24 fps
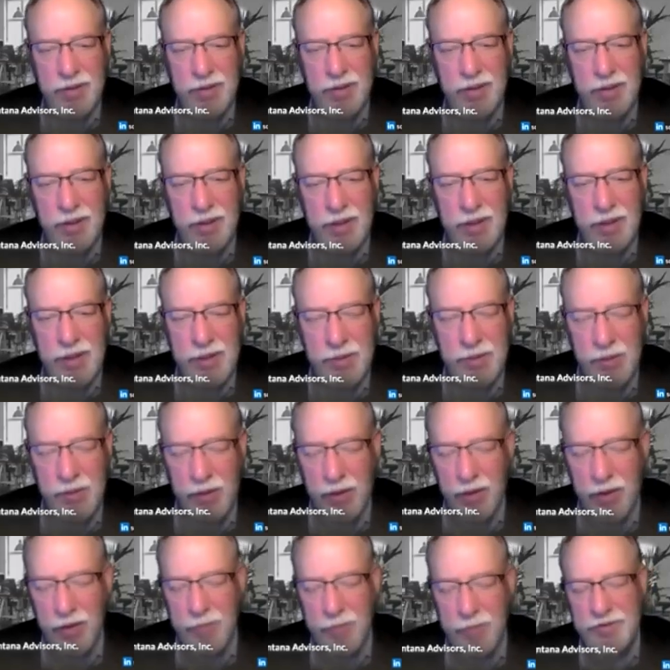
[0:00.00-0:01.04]
And
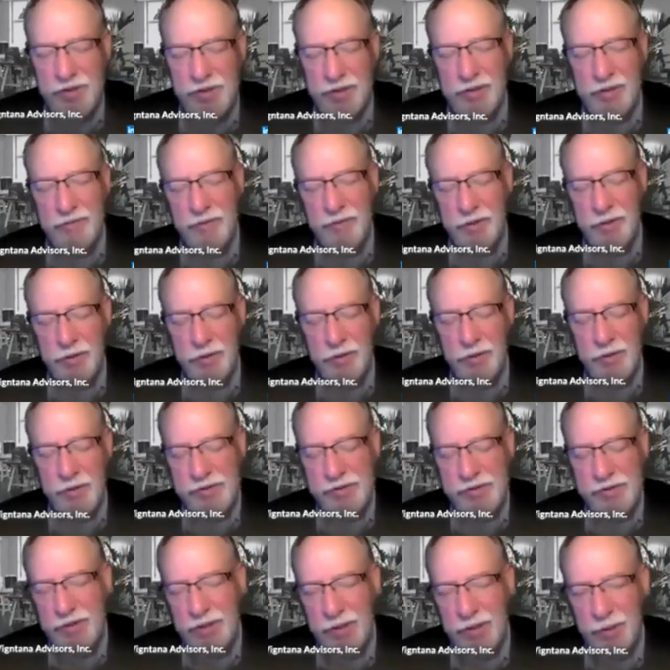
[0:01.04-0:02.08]
our objective here is
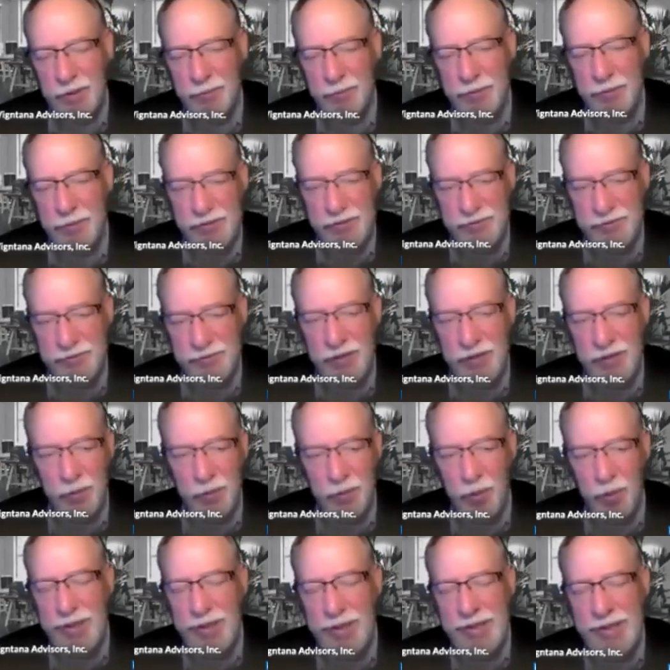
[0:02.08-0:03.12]
to help us find
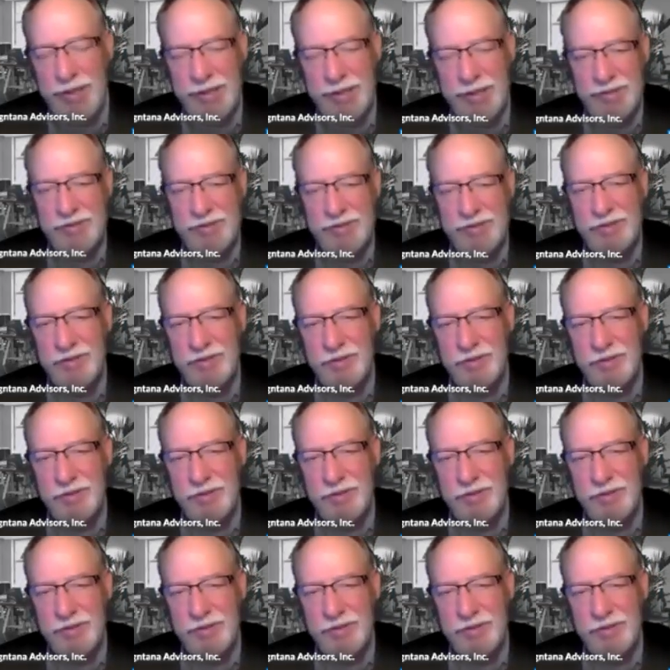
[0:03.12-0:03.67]
ways